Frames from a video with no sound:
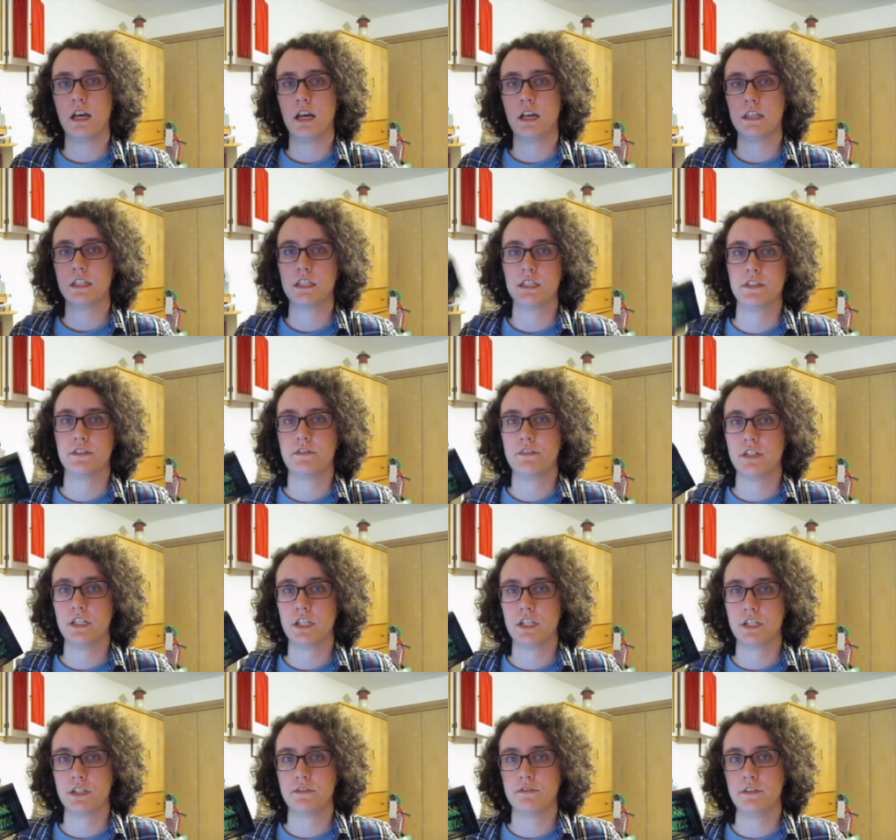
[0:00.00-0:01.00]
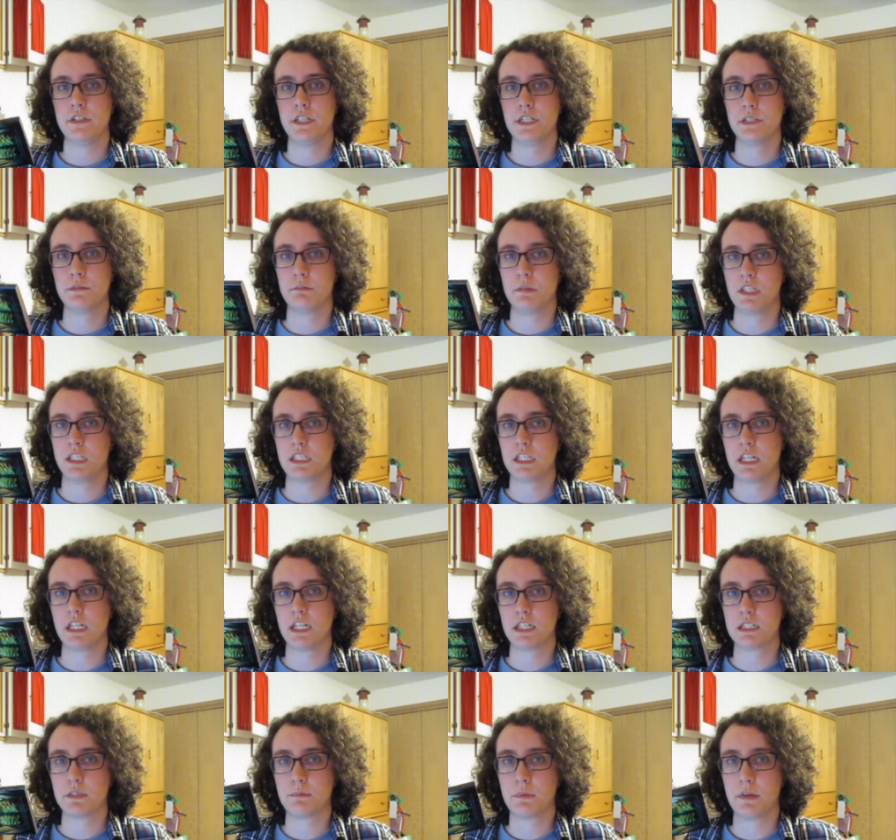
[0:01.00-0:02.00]
Just finished Venus Plus
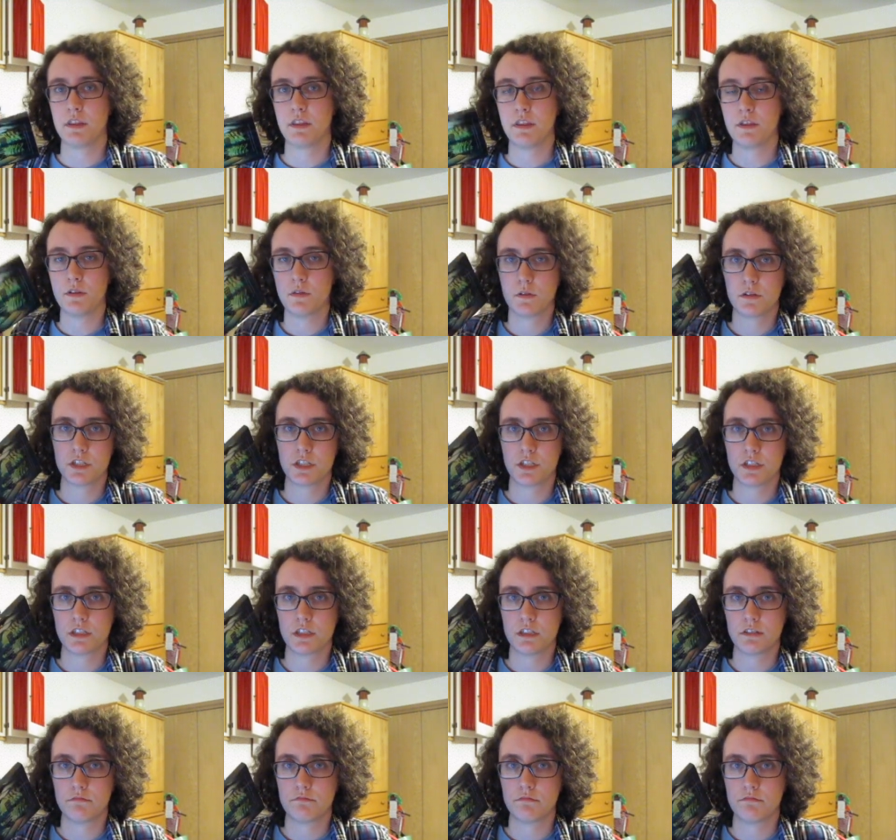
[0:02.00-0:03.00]
X by Theodore Sturgeon.